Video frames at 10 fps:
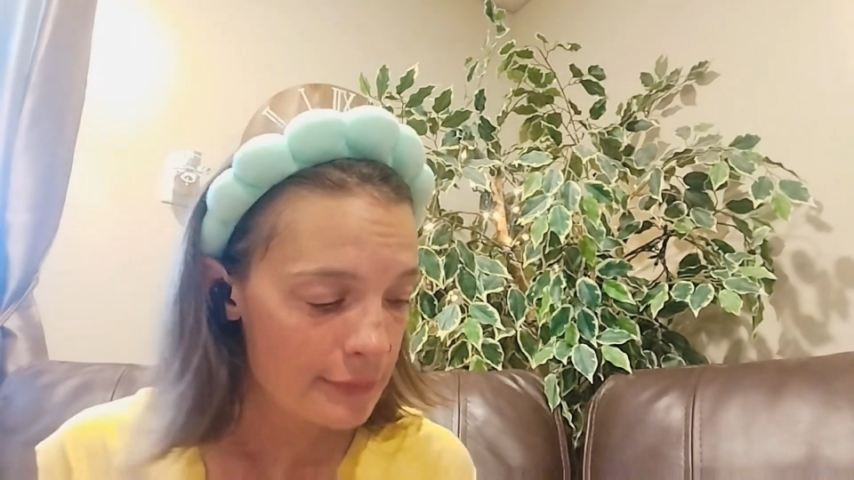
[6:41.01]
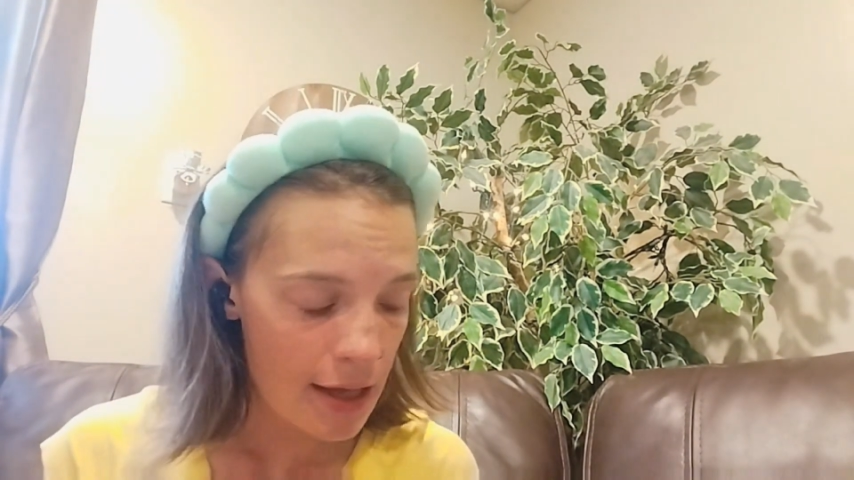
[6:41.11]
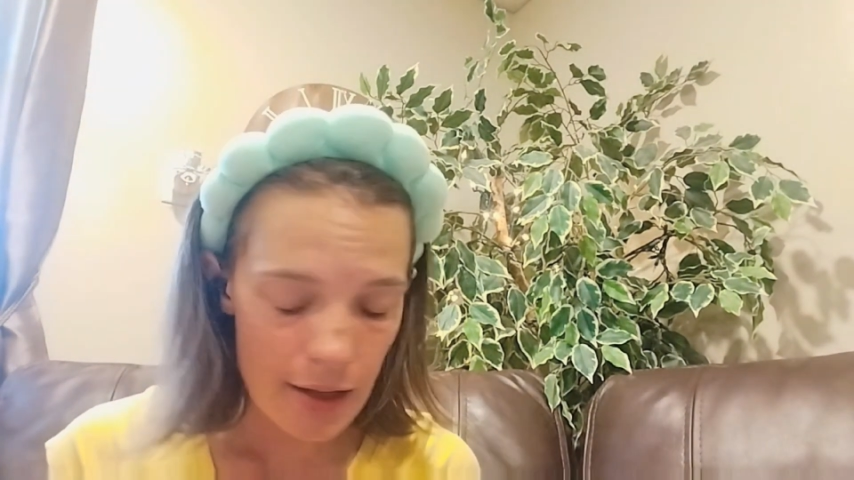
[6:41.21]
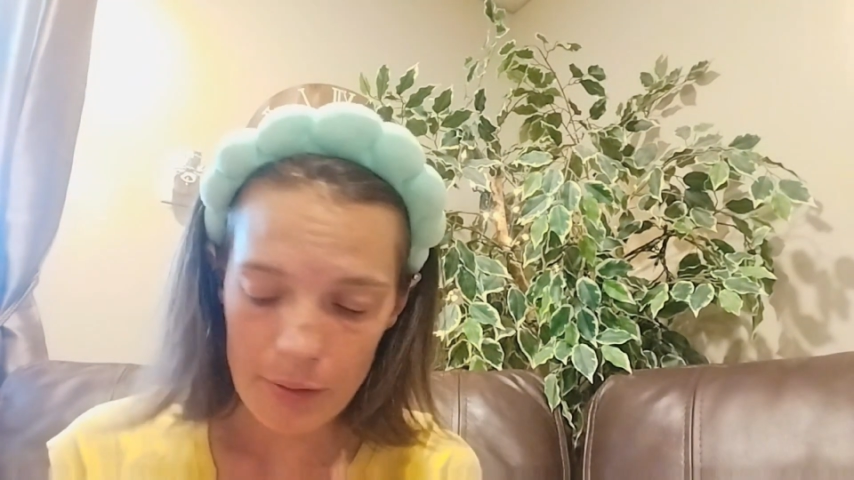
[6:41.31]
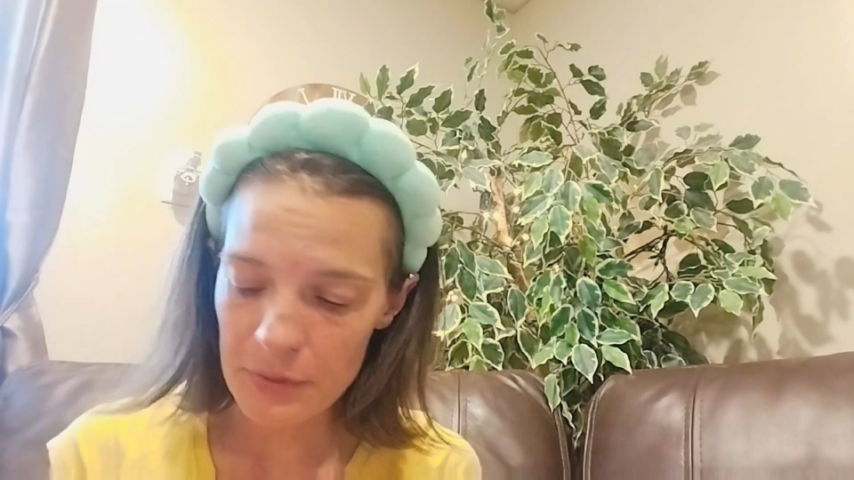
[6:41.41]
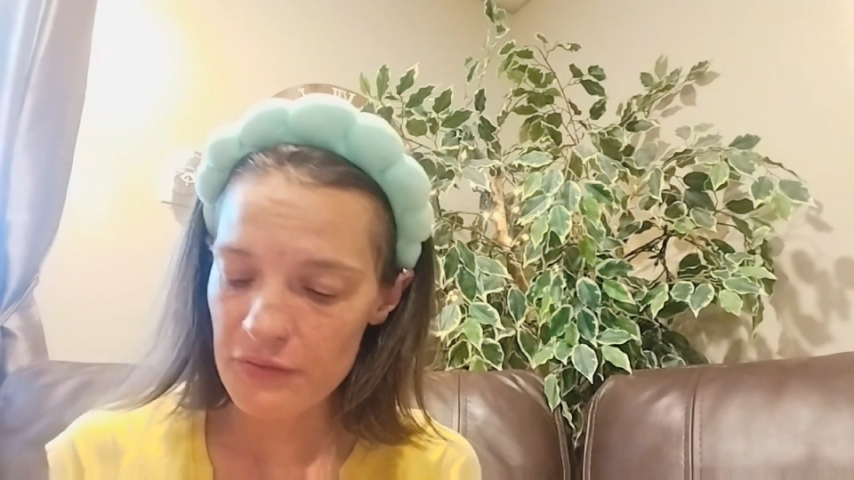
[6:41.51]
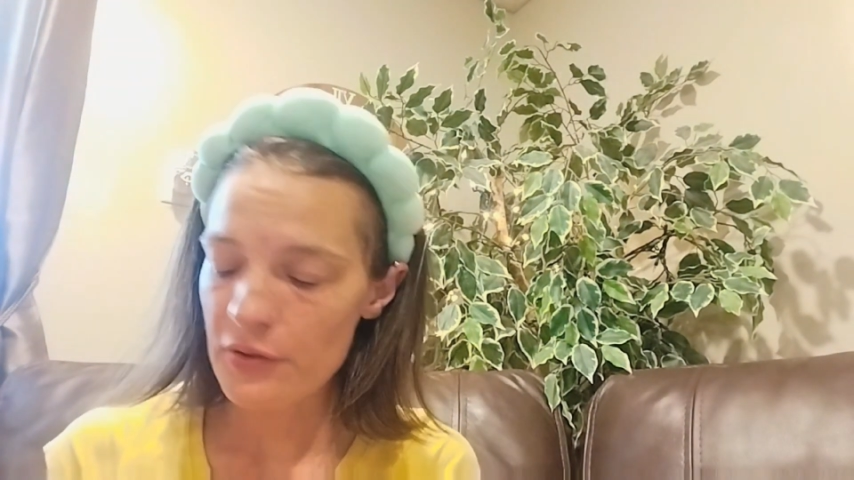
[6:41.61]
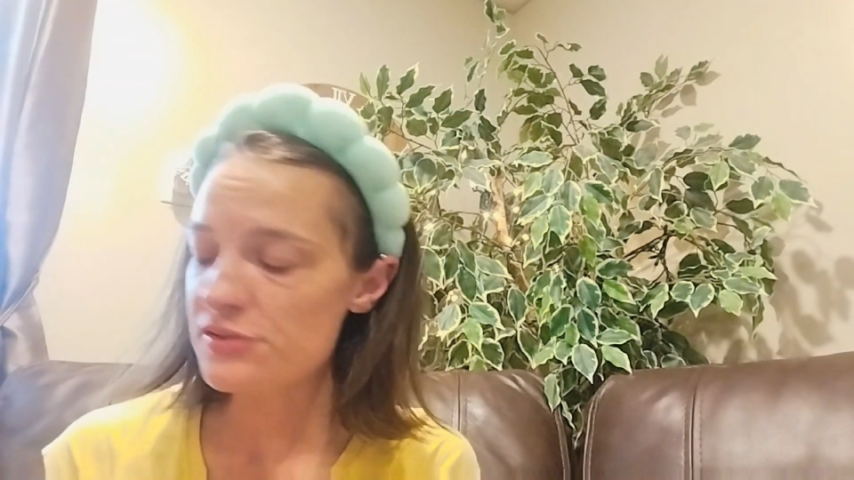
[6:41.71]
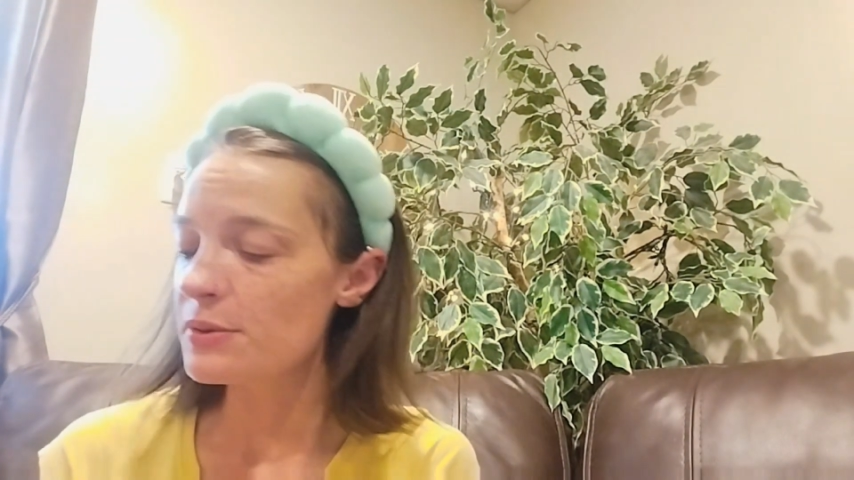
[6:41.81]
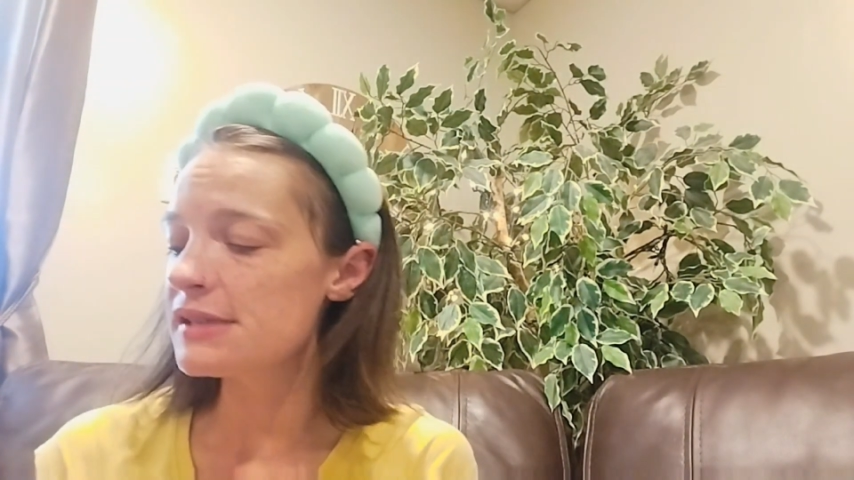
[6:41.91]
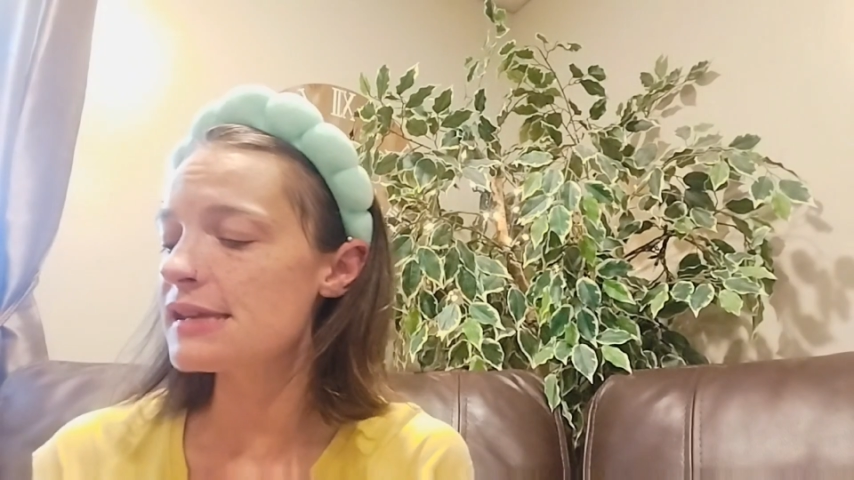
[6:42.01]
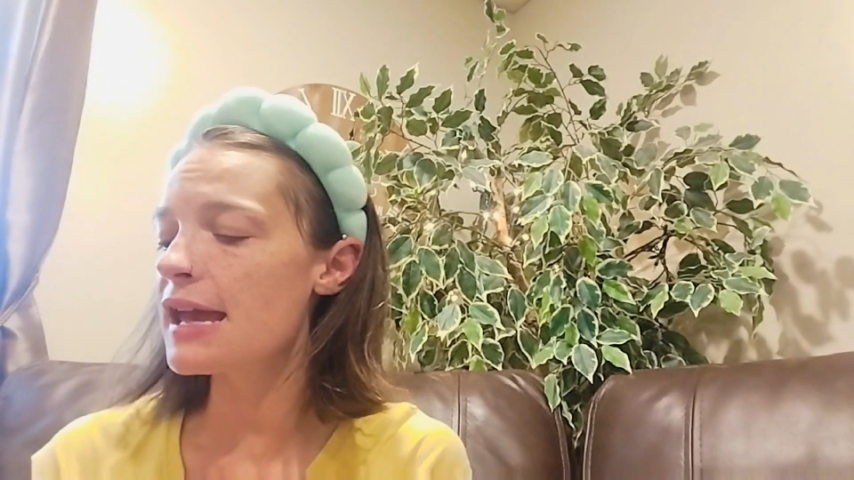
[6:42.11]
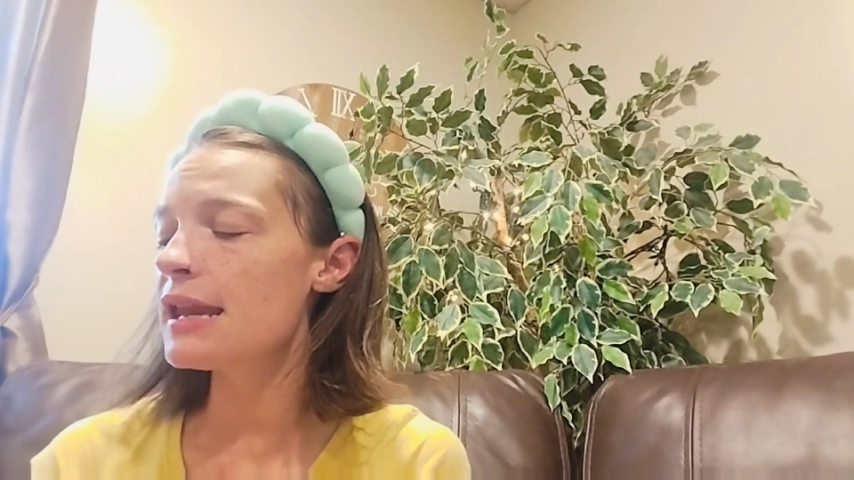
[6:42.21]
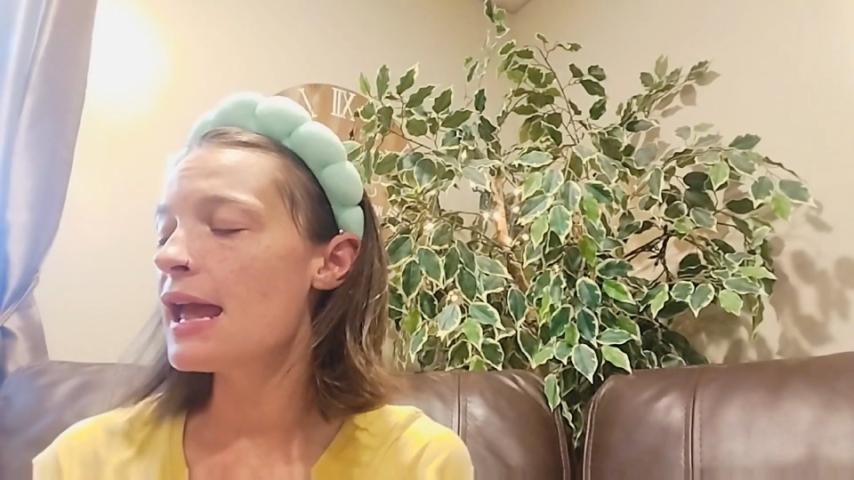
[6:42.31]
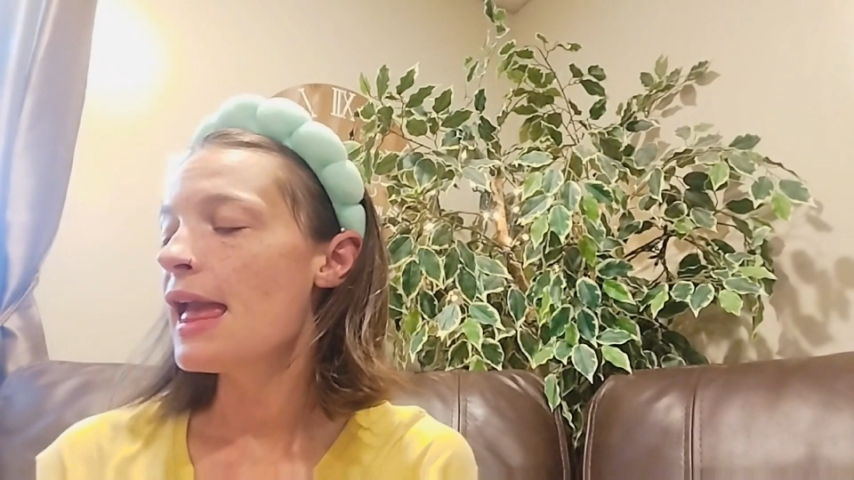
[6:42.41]
I'll be the first one to say
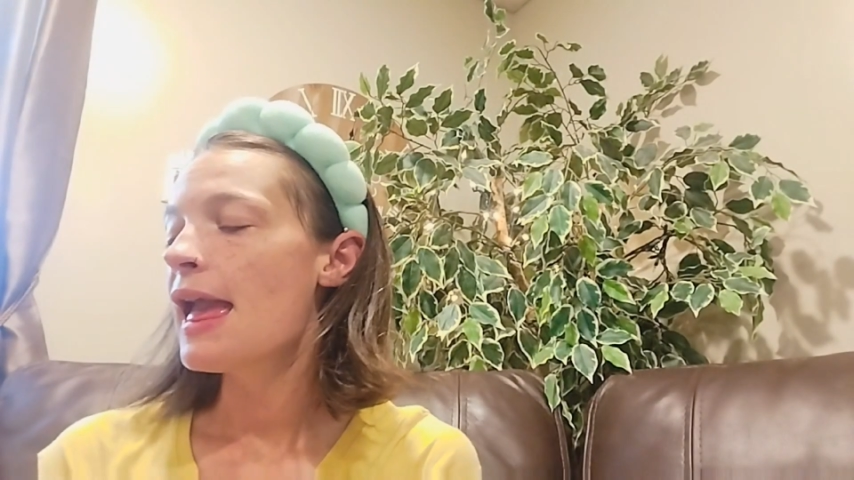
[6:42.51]
it.